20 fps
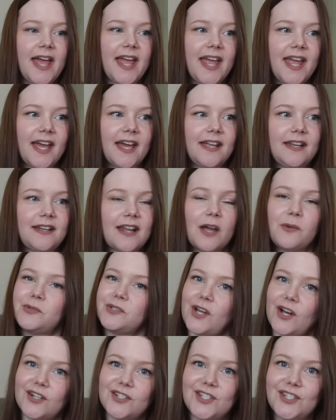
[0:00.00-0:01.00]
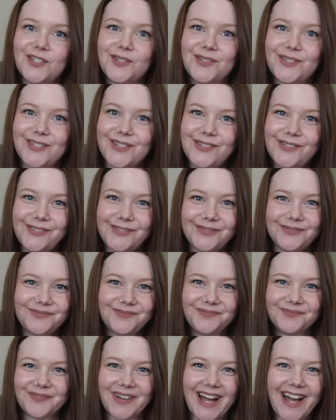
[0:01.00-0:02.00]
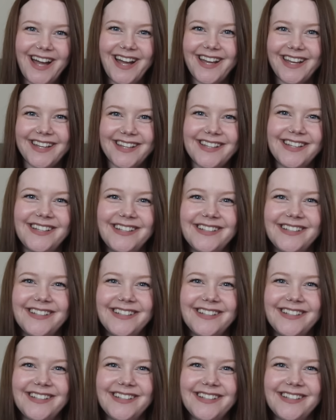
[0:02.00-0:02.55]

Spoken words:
and I will talk to you soon. Bye.